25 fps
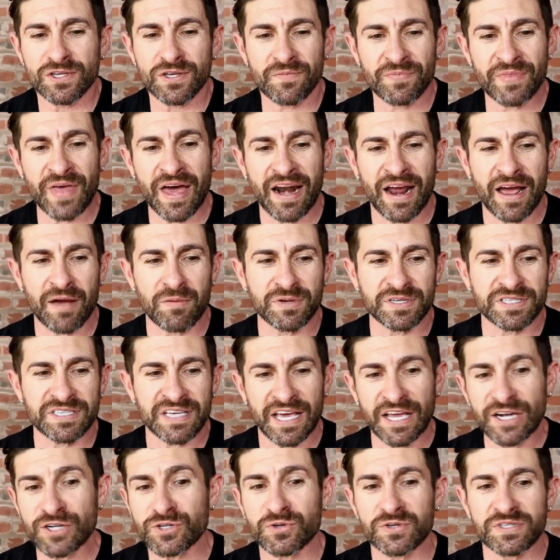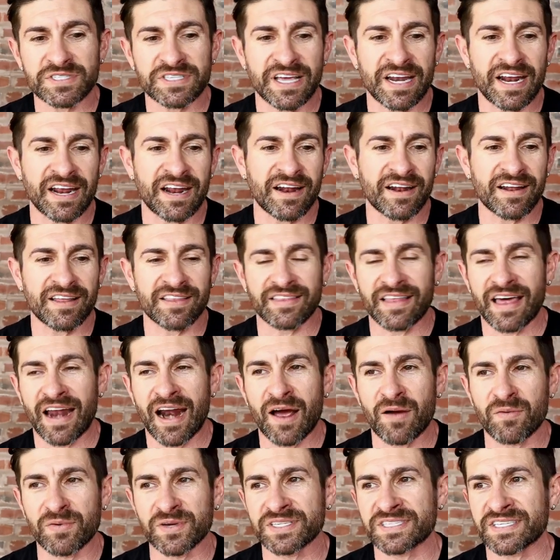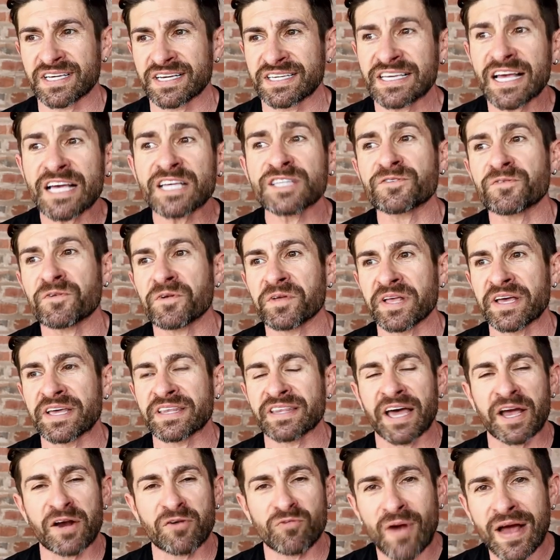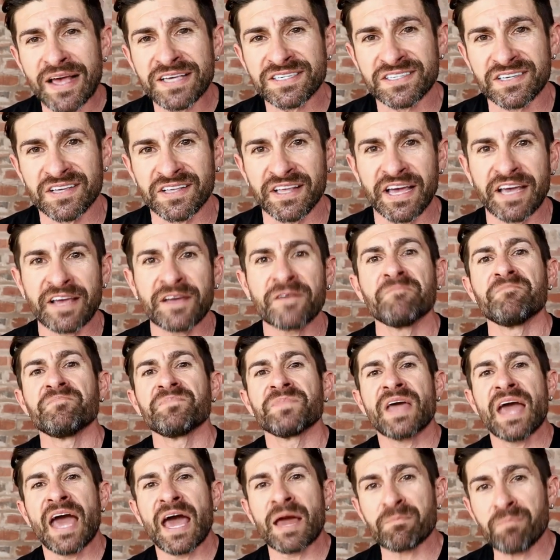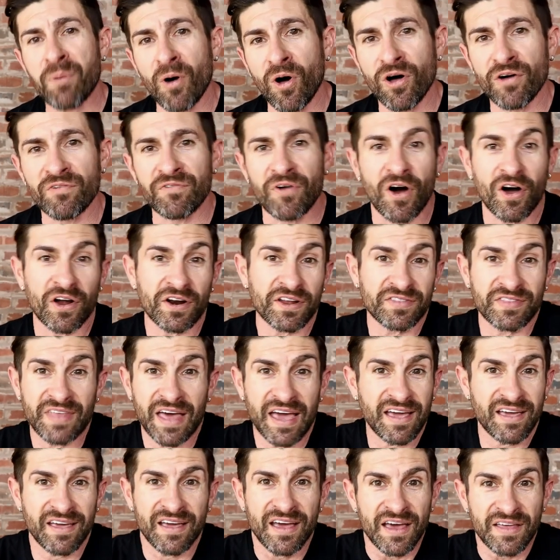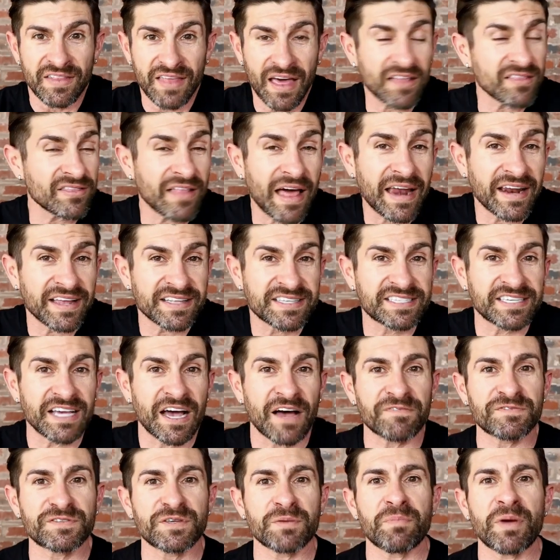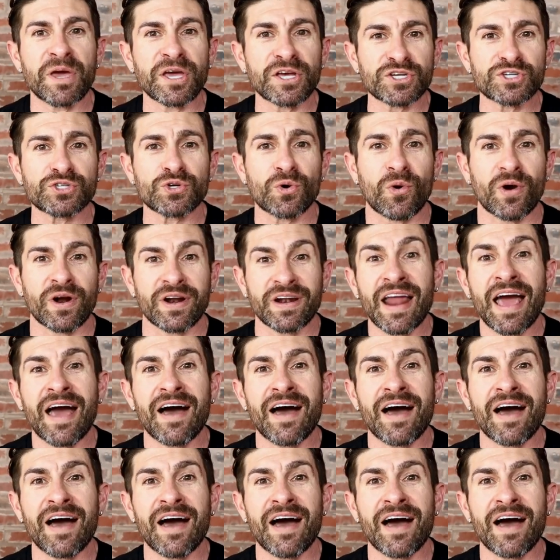that I was interested in and that I was successful in, like wrestling and pole vaulted, they lend itself to being short.